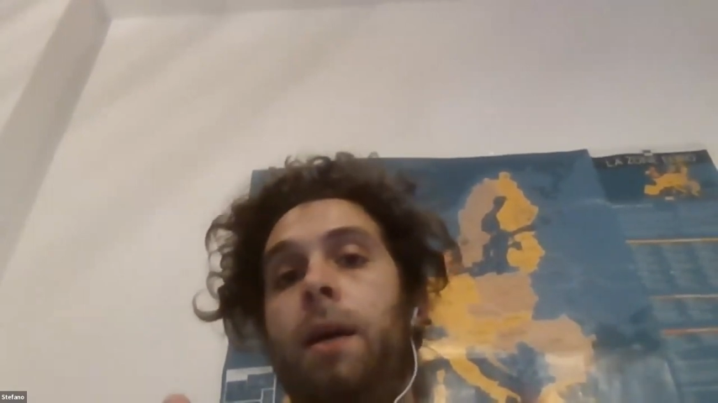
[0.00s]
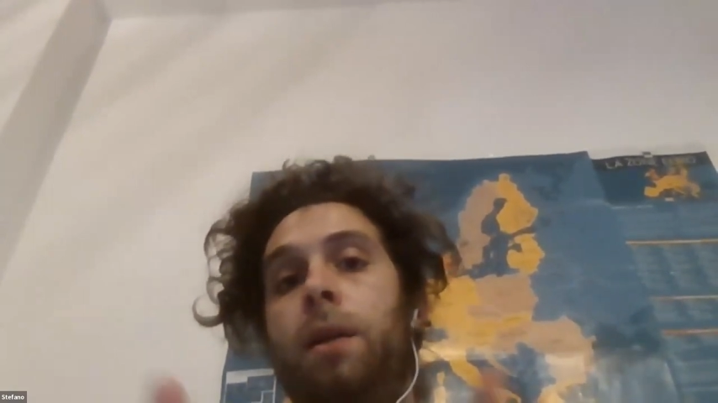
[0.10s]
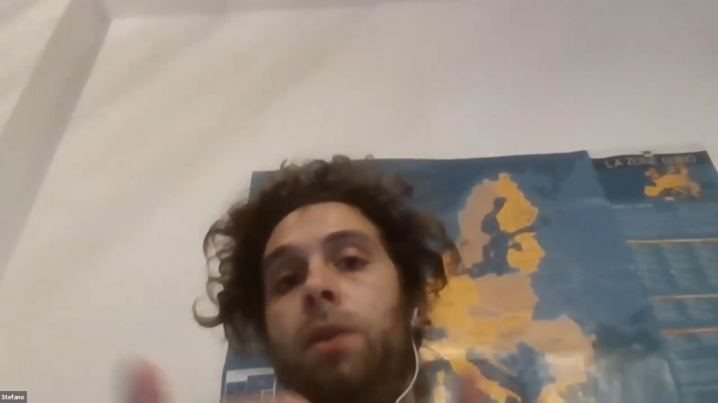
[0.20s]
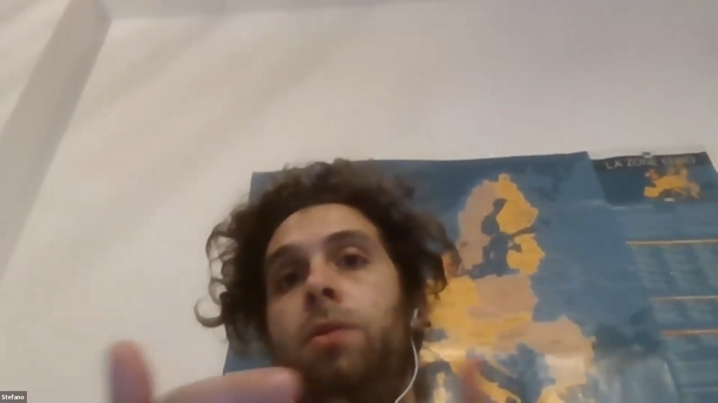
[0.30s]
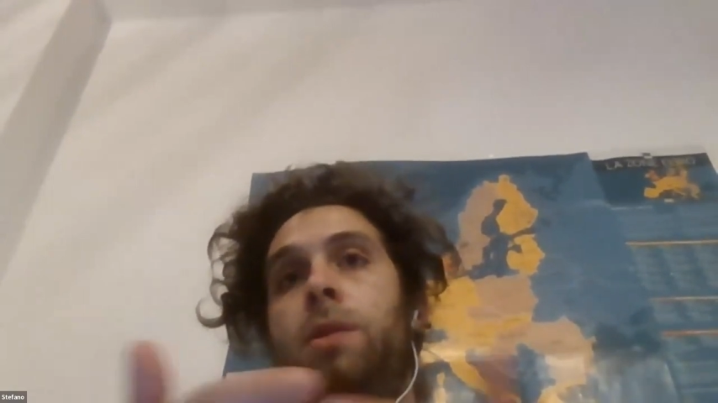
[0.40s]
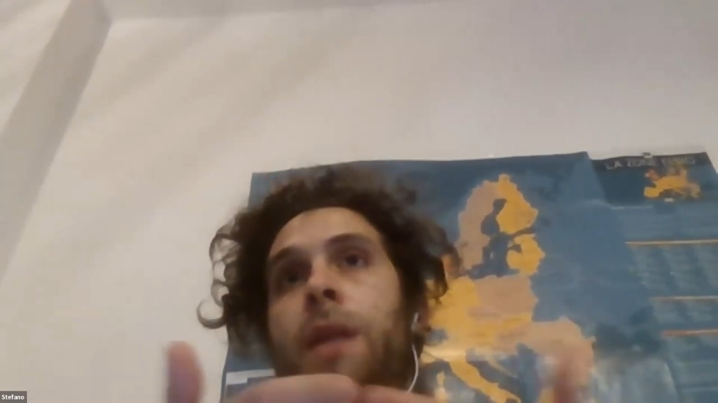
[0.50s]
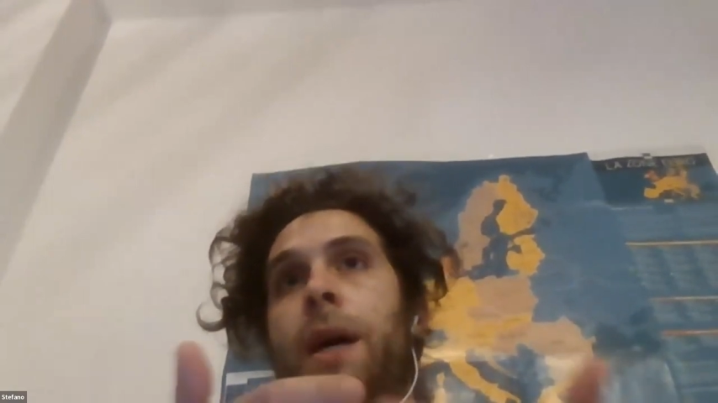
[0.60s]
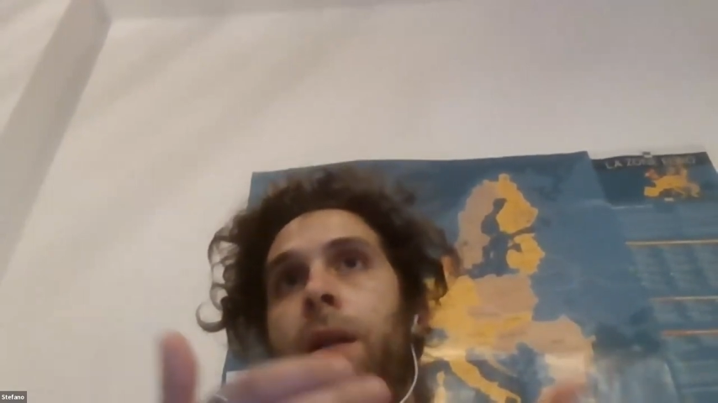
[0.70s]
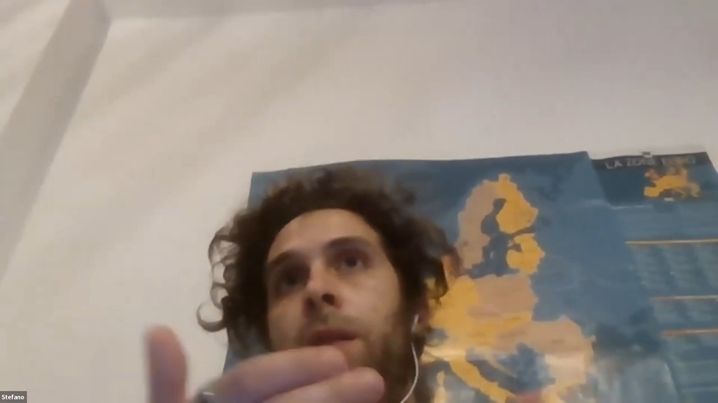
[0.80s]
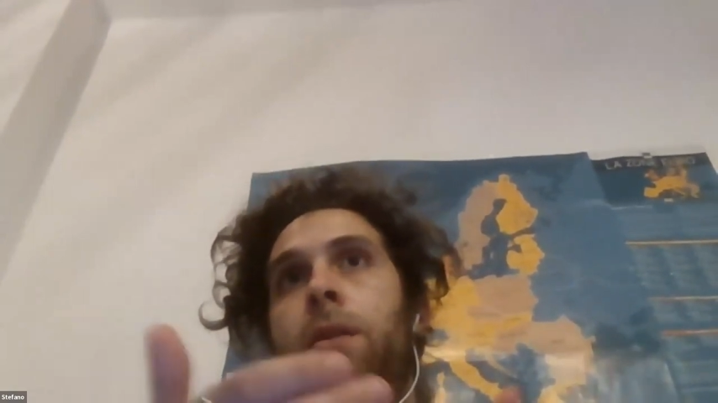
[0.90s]
you
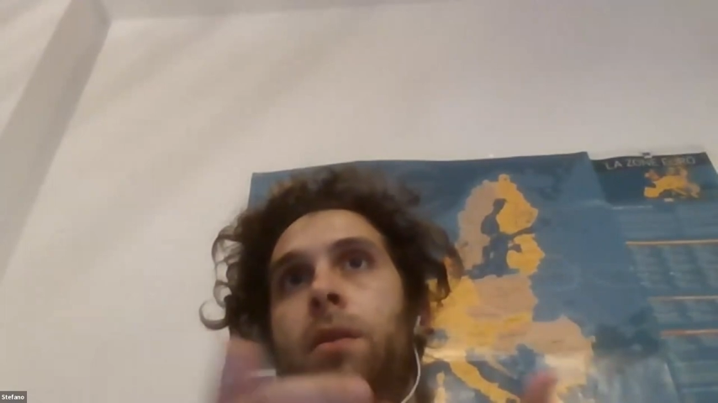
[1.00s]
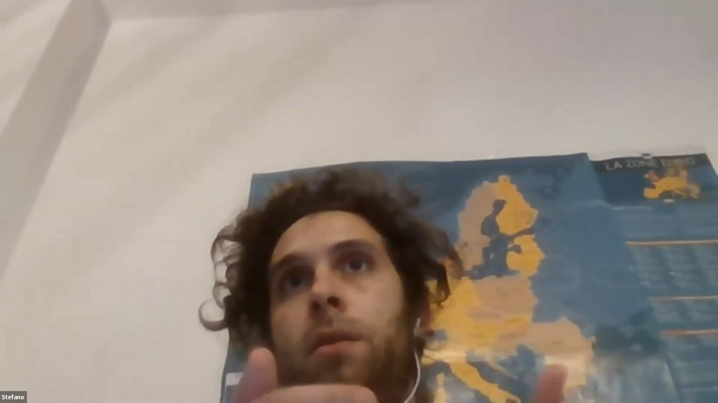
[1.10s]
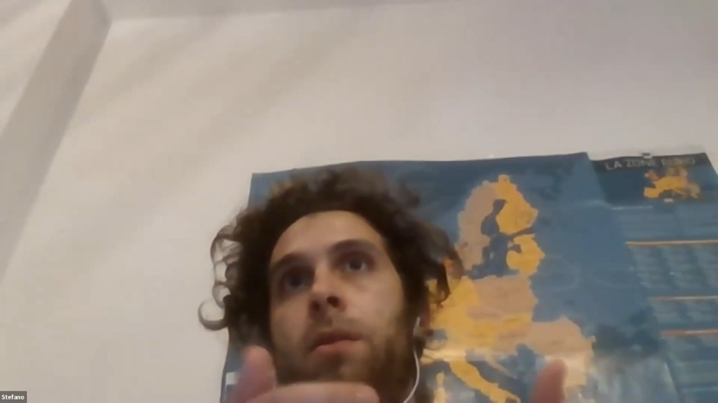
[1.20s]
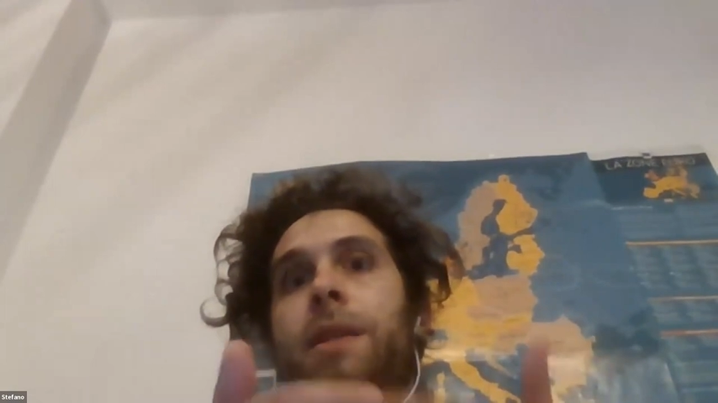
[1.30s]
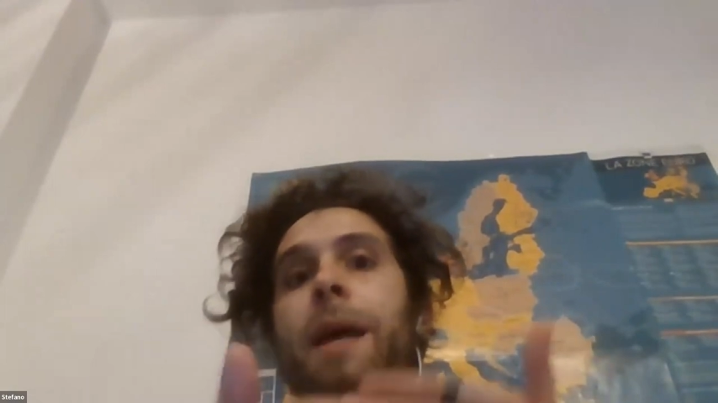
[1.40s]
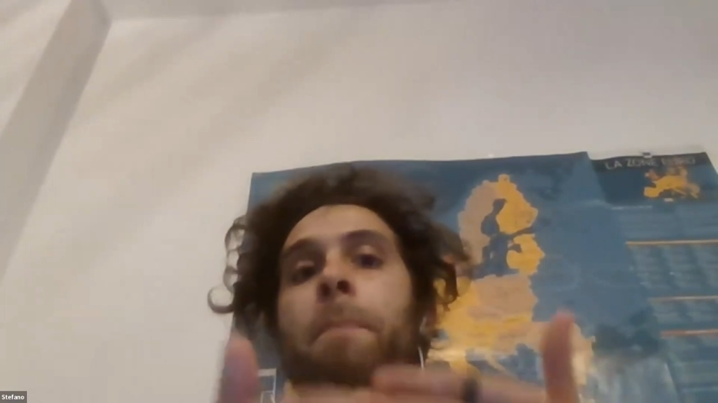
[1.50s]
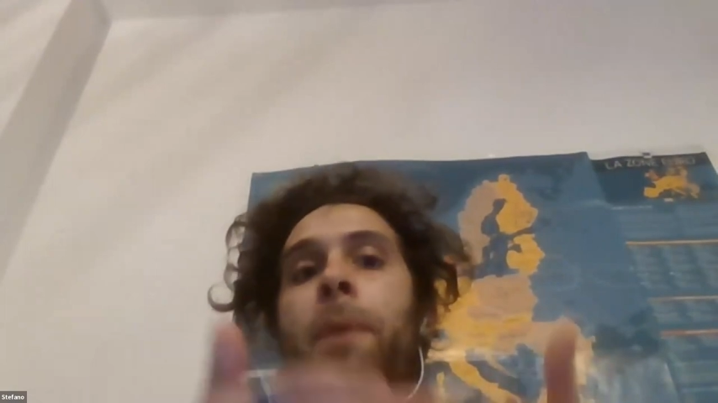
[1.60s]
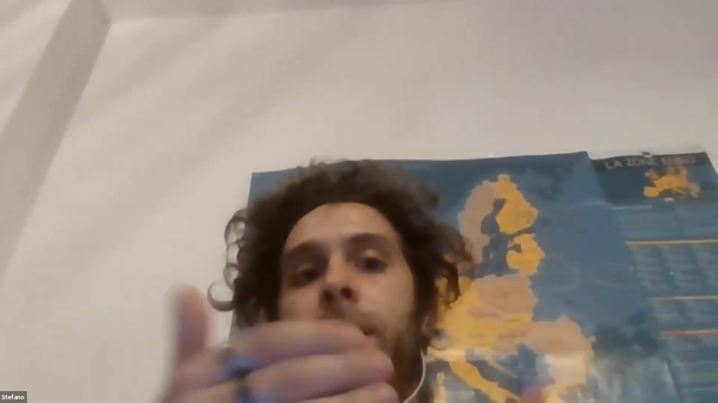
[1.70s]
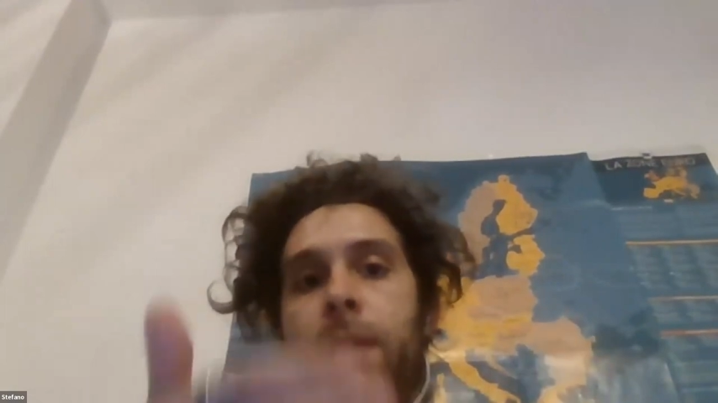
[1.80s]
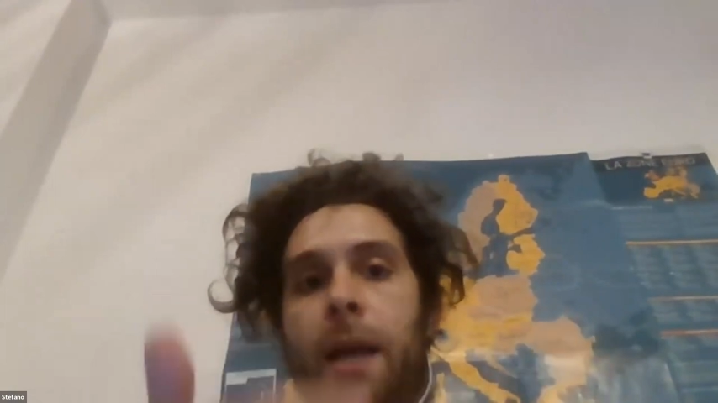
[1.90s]
start step
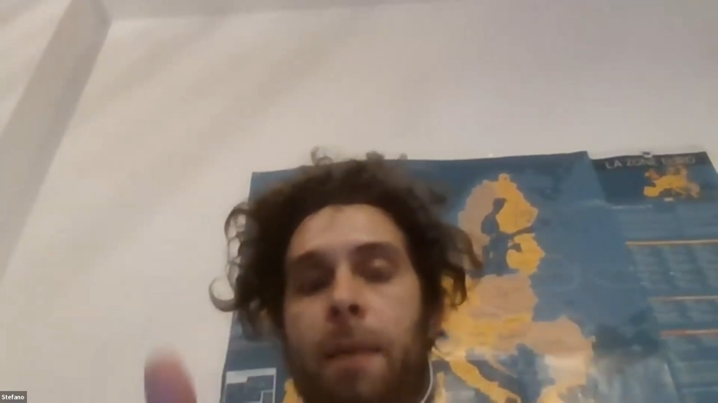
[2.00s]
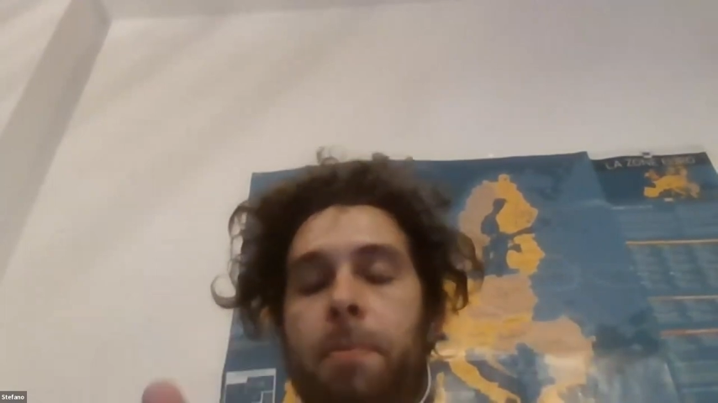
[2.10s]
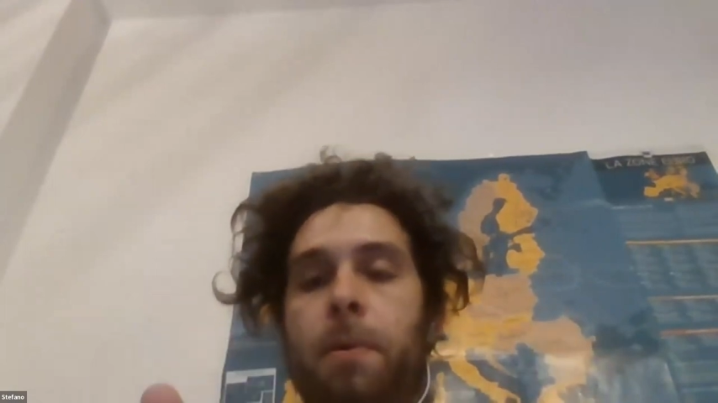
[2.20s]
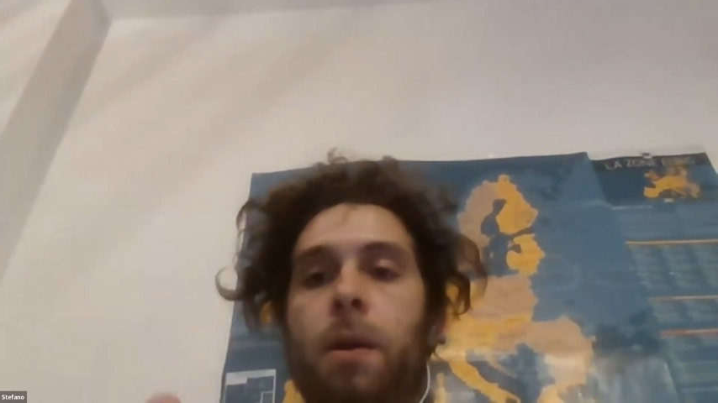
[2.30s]
by step.